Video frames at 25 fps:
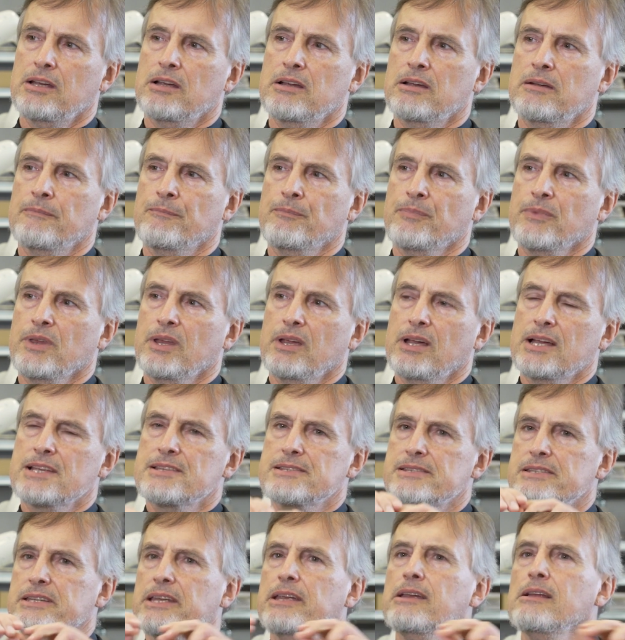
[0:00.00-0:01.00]
um, a
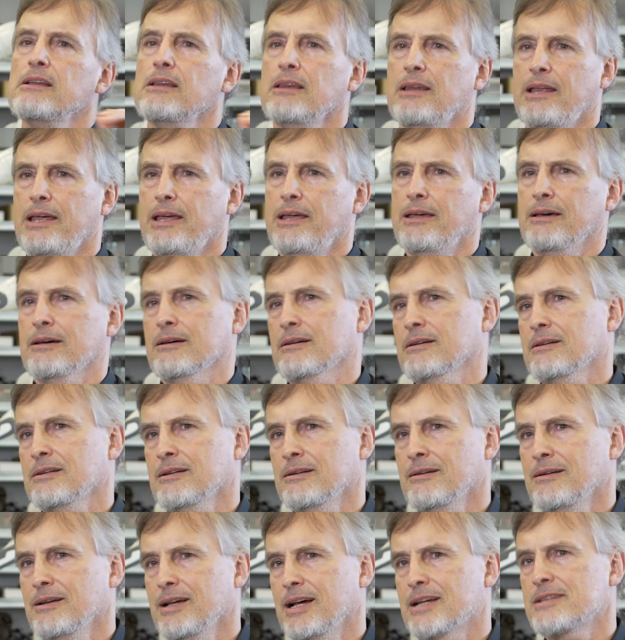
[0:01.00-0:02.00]
single
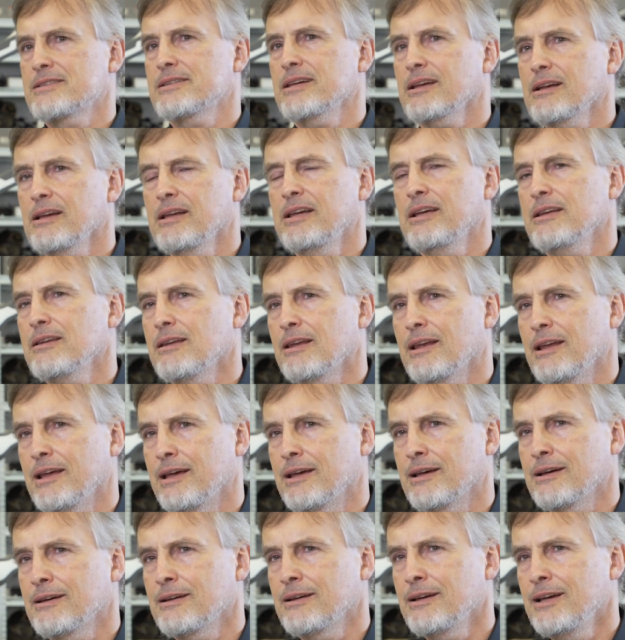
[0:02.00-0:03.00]
layer, a single hidden
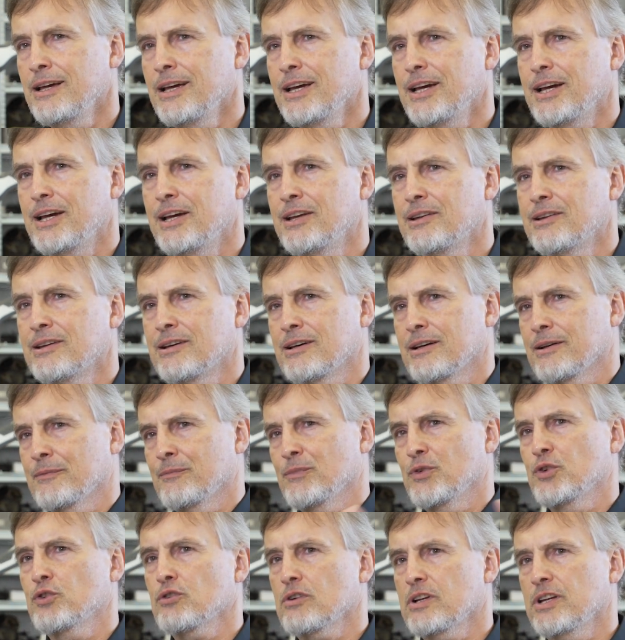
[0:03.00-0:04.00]
layer in a
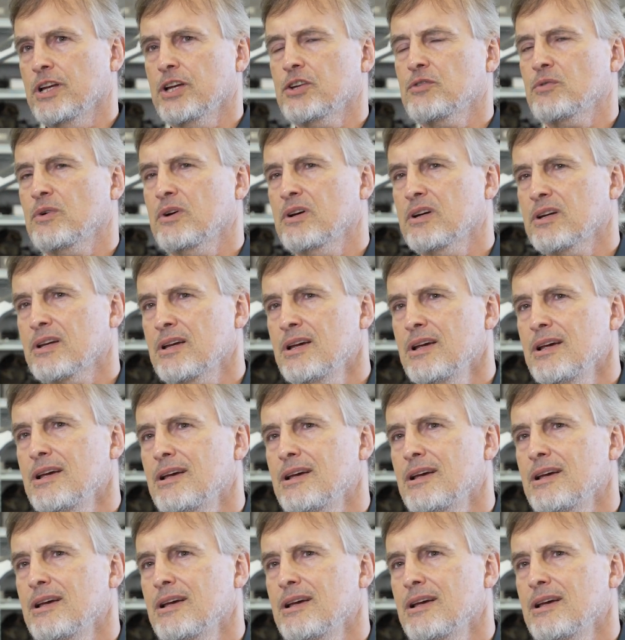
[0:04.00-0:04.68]
neural network